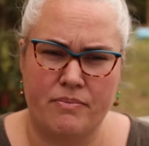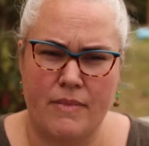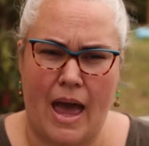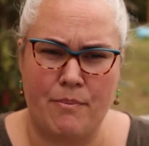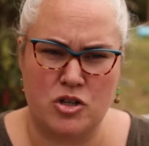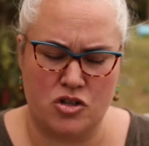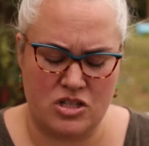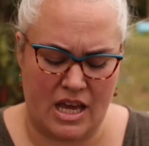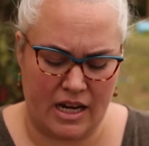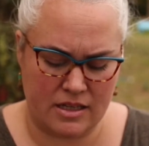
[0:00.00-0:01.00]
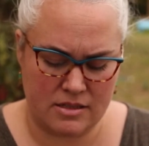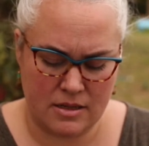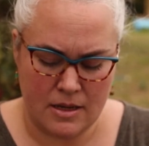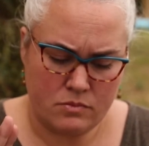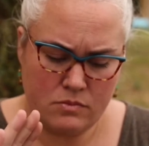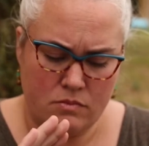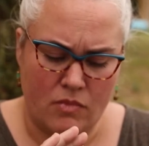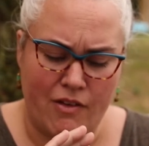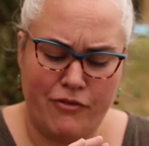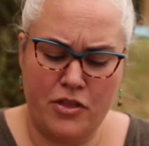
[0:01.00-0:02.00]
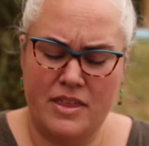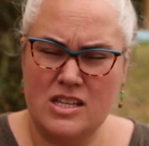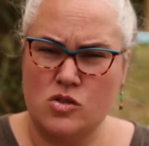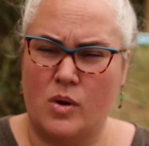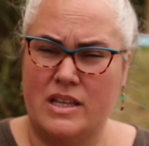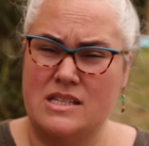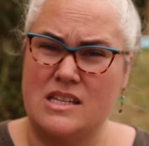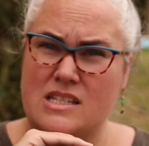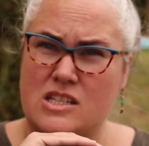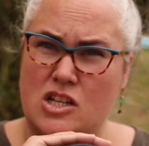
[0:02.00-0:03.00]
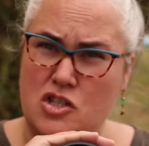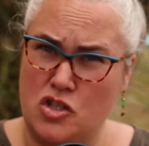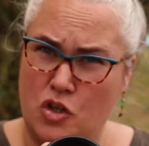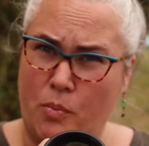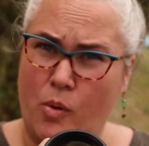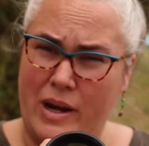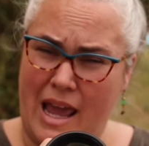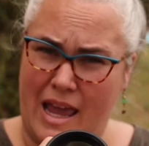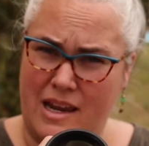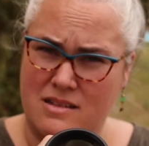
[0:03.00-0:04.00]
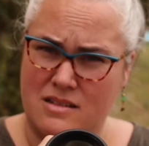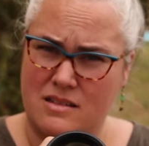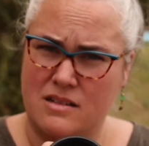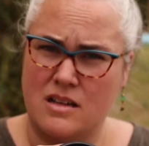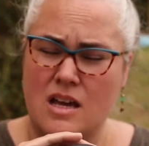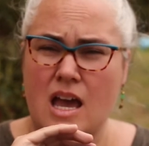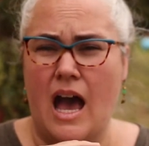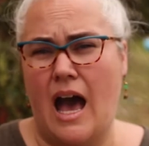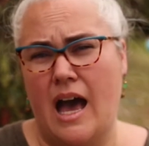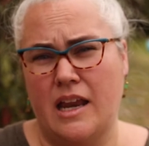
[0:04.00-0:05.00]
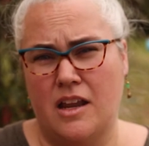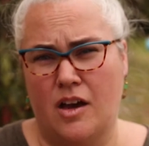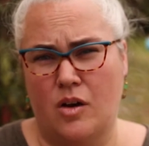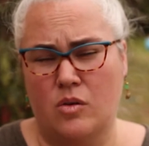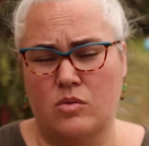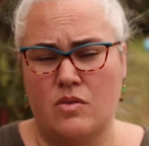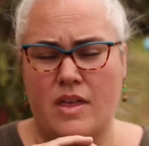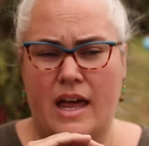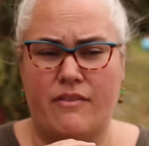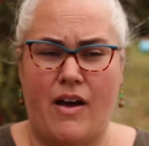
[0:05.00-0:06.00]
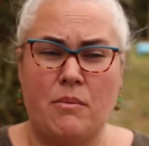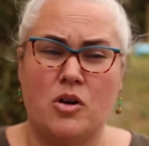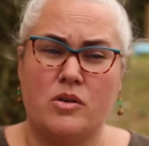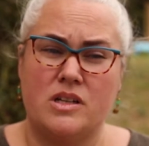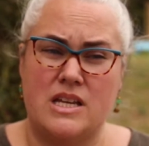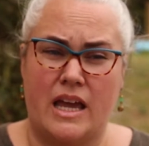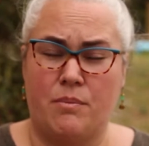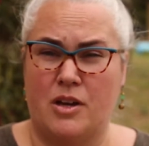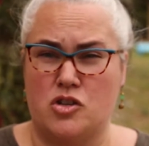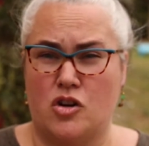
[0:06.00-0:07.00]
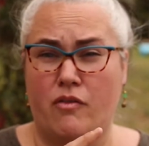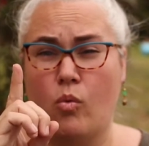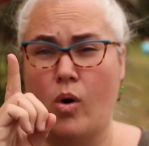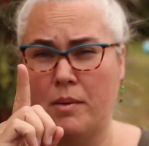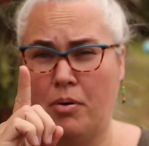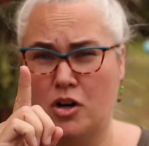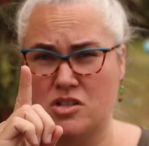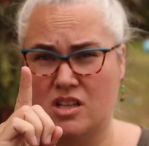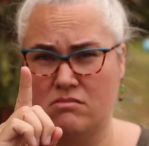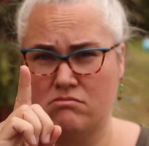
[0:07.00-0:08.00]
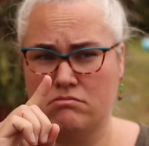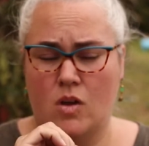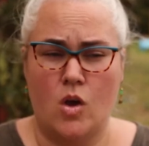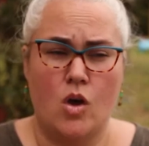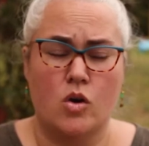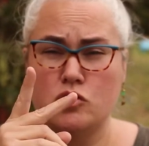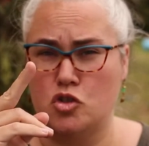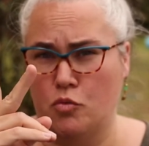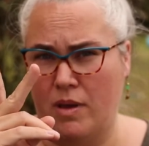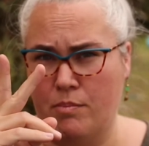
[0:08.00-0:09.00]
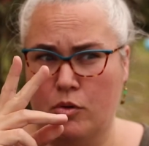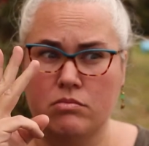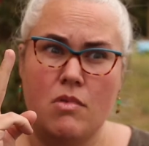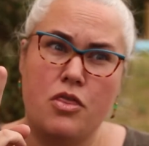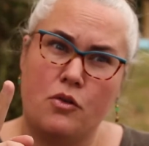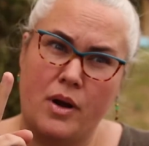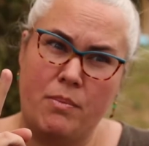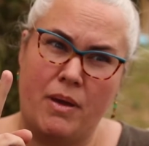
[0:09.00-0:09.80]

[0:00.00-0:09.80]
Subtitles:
aperture settings. For this one, since it's a 2.8, I know that if I'm going to take a picture of one person, 2 people, 3